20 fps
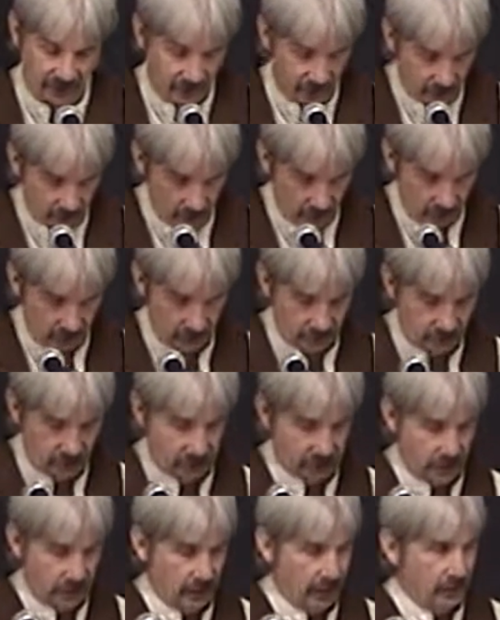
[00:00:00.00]
In other
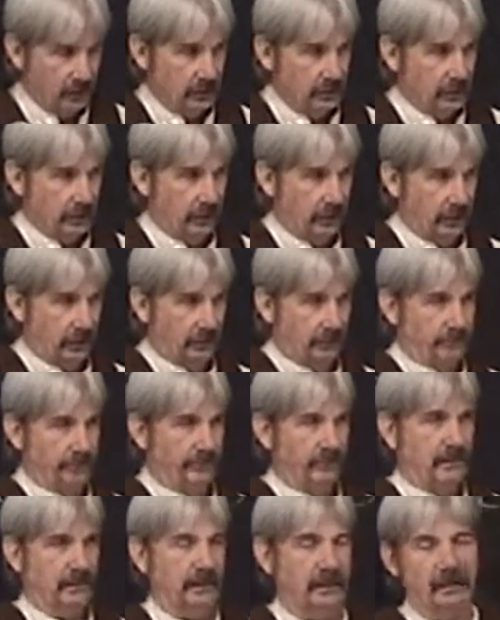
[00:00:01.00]
words,
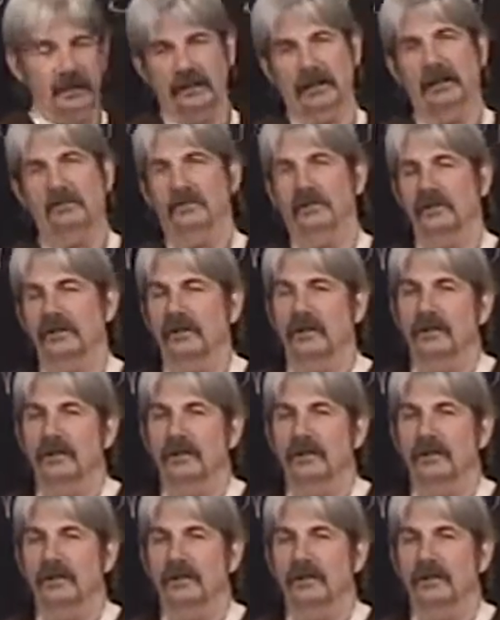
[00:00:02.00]
um, I,